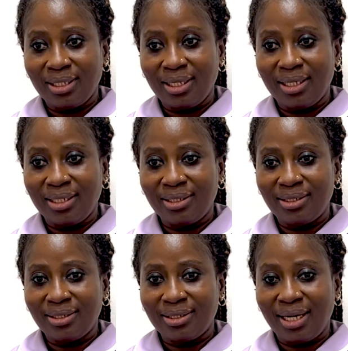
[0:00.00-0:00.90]

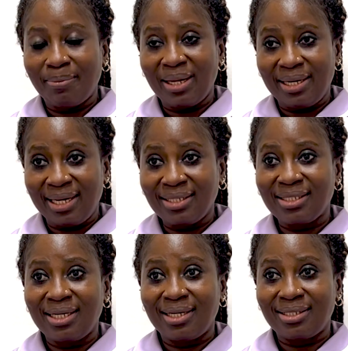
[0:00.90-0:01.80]
and I'm a
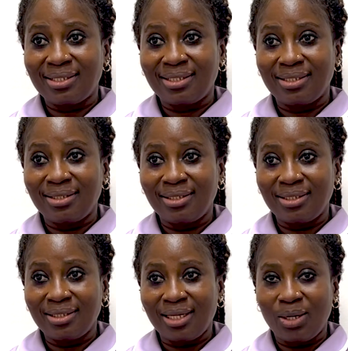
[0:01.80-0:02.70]
nursing assistant.
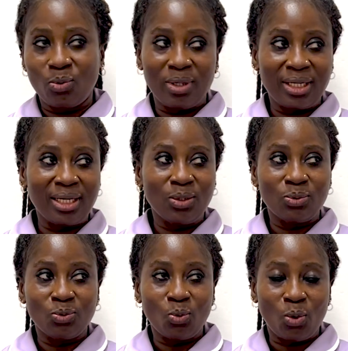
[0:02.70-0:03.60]
I work in
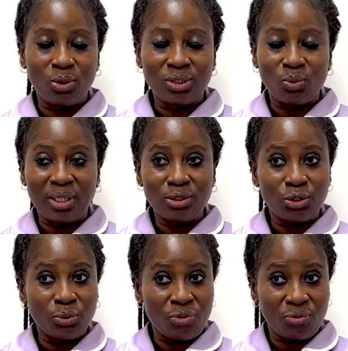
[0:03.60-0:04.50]
Ward
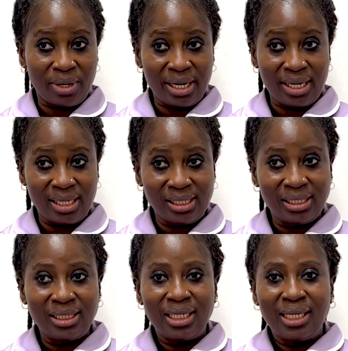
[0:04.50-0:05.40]
123
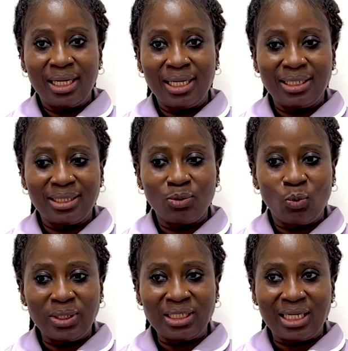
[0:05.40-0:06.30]
in
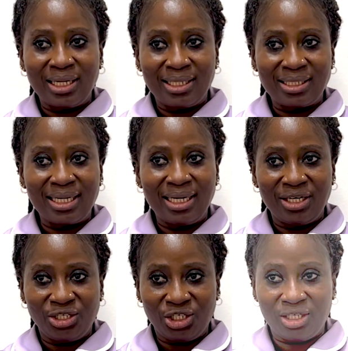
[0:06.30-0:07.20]
winter
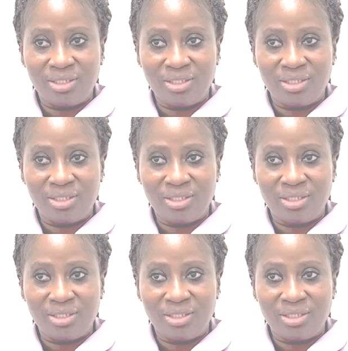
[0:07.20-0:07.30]
escalation.